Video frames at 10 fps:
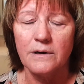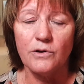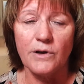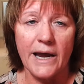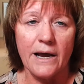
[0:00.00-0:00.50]

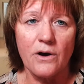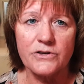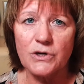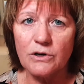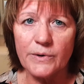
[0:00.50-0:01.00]
You can
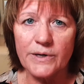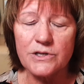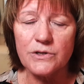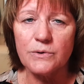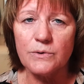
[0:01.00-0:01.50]
also go
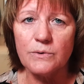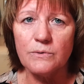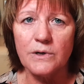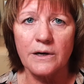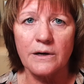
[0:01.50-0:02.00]

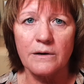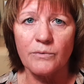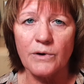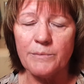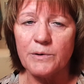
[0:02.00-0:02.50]
into
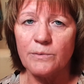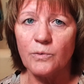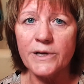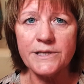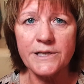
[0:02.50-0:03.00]
a
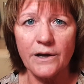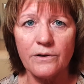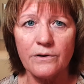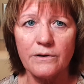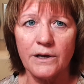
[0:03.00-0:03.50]
reputable
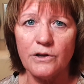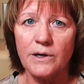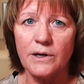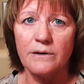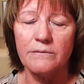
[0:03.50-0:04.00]
retailer and you
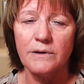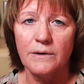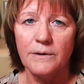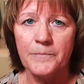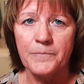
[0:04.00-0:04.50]
can
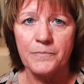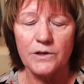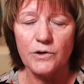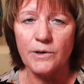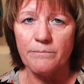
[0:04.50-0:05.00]

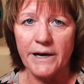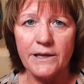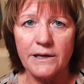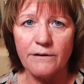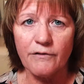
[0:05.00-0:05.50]
buy
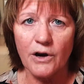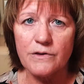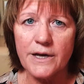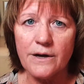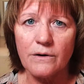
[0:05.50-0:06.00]
the gift
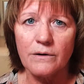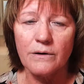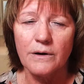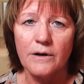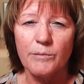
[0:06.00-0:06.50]
card there.
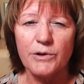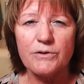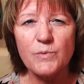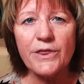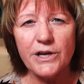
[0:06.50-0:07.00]
But
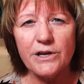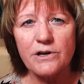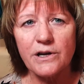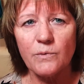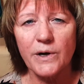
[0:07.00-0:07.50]
there's one thing
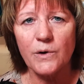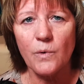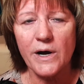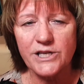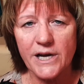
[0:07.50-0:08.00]
you're going to want to
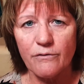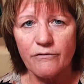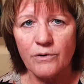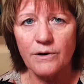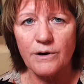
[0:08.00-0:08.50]
watch out
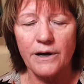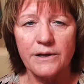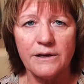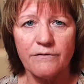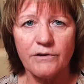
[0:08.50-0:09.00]
for on
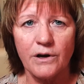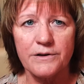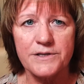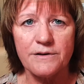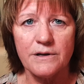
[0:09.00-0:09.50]
the gift
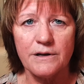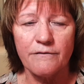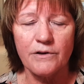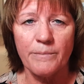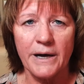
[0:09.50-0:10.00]
cards
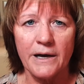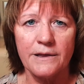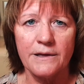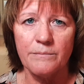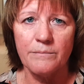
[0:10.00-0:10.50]
if you're
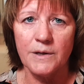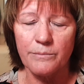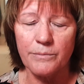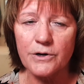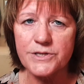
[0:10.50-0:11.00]
buying them
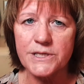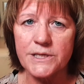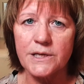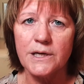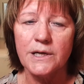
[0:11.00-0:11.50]
in
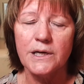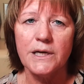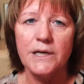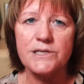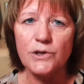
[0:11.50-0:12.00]
person
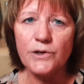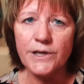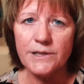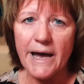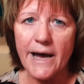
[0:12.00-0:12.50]
is look
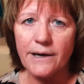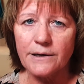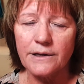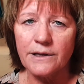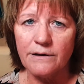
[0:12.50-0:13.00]
at the
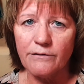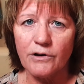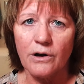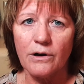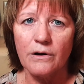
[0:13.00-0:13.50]
back of the gift
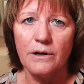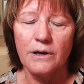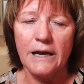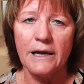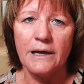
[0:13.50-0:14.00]
card.
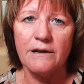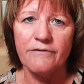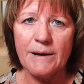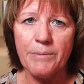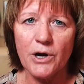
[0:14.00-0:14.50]
And
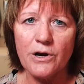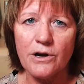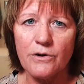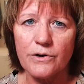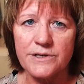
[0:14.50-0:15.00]
if that
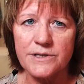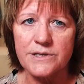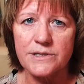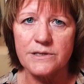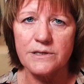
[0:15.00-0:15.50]
barcode
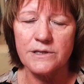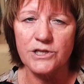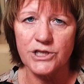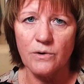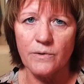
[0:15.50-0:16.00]
is
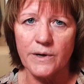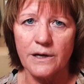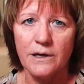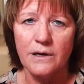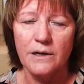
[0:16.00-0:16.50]

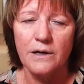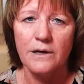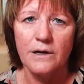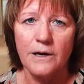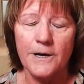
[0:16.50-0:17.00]
showing,
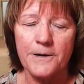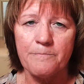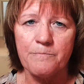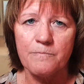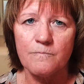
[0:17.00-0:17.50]

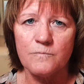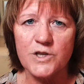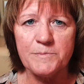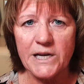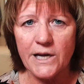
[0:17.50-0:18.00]

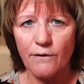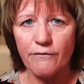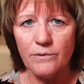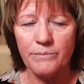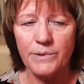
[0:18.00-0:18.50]
just be
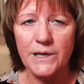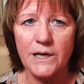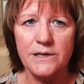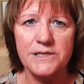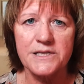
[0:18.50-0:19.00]
careful
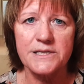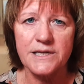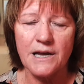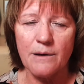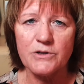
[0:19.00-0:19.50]
because
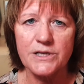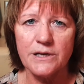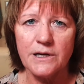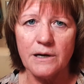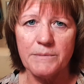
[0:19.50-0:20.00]
scammers
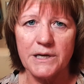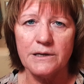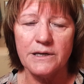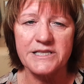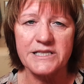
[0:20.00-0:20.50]
can come
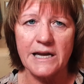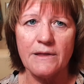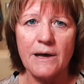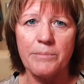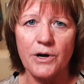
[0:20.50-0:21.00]
in and
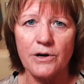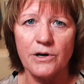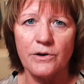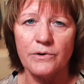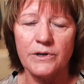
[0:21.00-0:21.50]
scan that
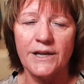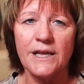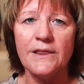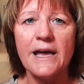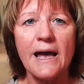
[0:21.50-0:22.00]
barcode,
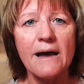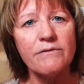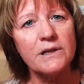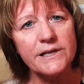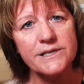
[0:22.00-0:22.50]
and then they have
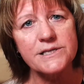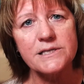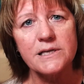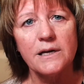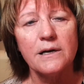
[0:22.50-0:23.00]
a
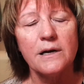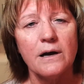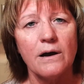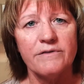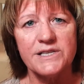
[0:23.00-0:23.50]
list
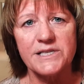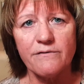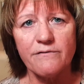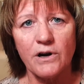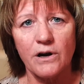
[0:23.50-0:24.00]
of these
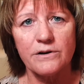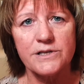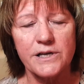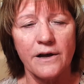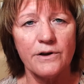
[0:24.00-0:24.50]
gift
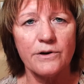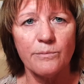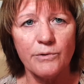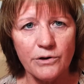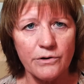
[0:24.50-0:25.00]
cards on their
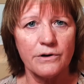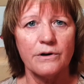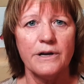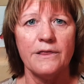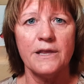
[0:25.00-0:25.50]

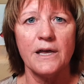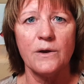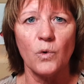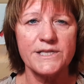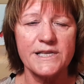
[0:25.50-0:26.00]
computer. And
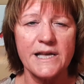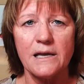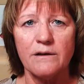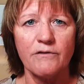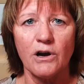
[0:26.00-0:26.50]
then once
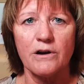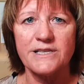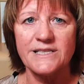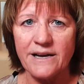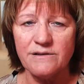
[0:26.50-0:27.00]
that gift card
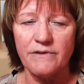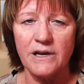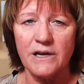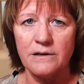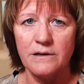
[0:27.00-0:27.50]
is
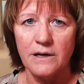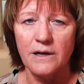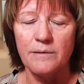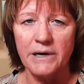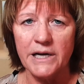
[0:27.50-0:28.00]
activated
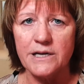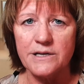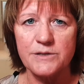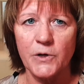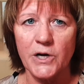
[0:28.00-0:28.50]
and money
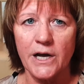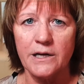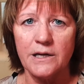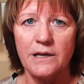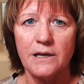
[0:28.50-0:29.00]
is put on
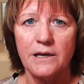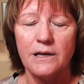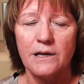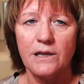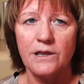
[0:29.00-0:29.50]
it,
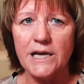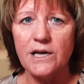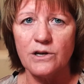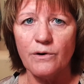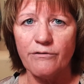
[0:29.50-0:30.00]
they
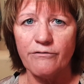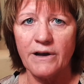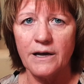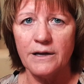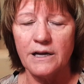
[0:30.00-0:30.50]
get
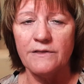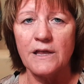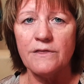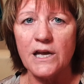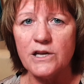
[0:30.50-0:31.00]
notified and
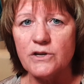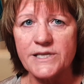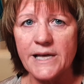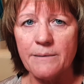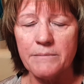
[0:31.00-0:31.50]
then they
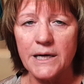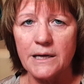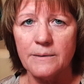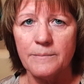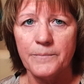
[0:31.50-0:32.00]
use that
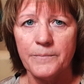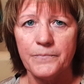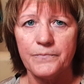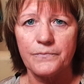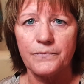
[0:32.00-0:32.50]
money.
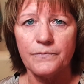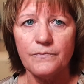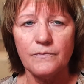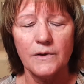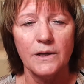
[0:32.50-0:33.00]

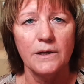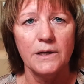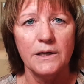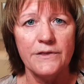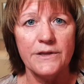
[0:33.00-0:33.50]

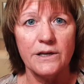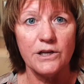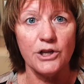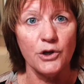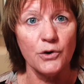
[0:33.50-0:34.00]
And then
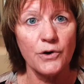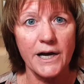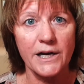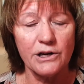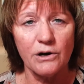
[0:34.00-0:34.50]
you're
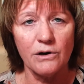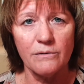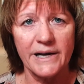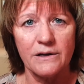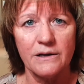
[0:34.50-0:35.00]
not going to know
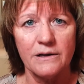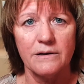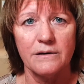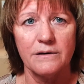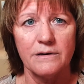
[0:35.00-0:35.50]
about it